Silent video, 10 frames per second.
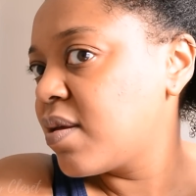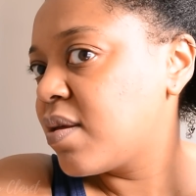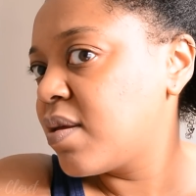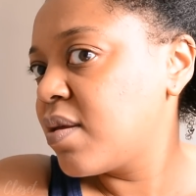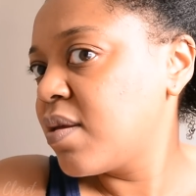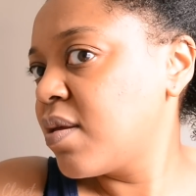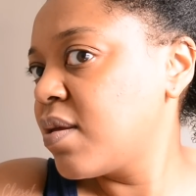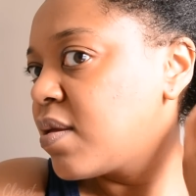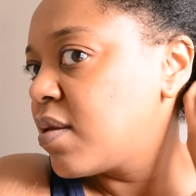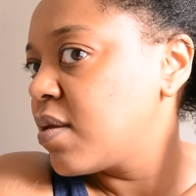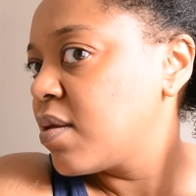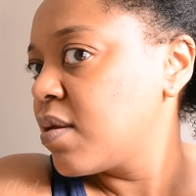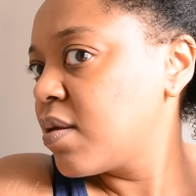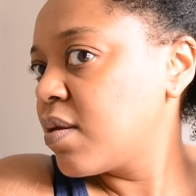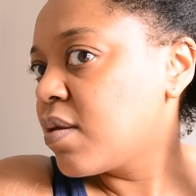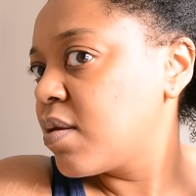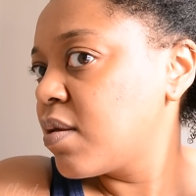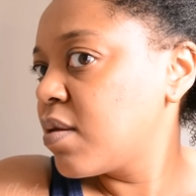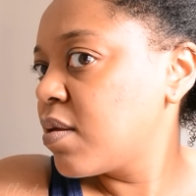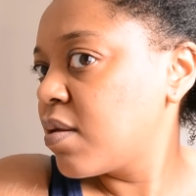
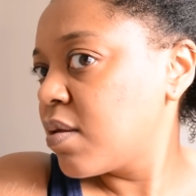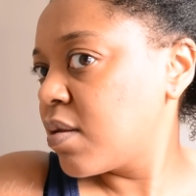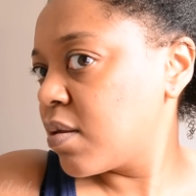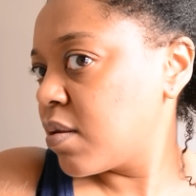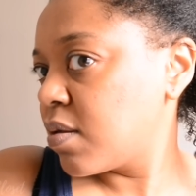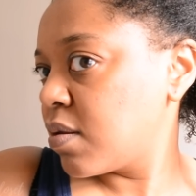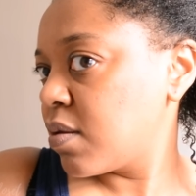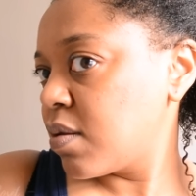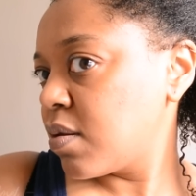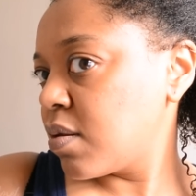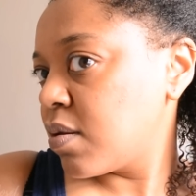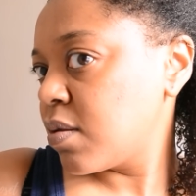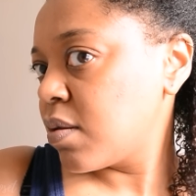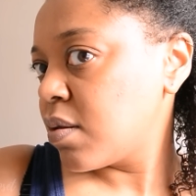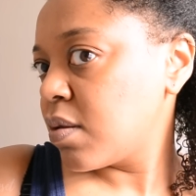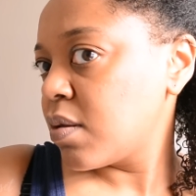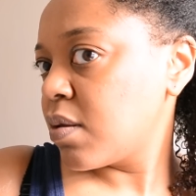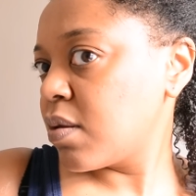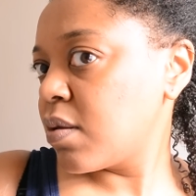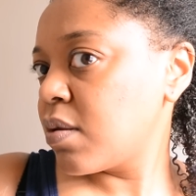No one is speaking in this clip.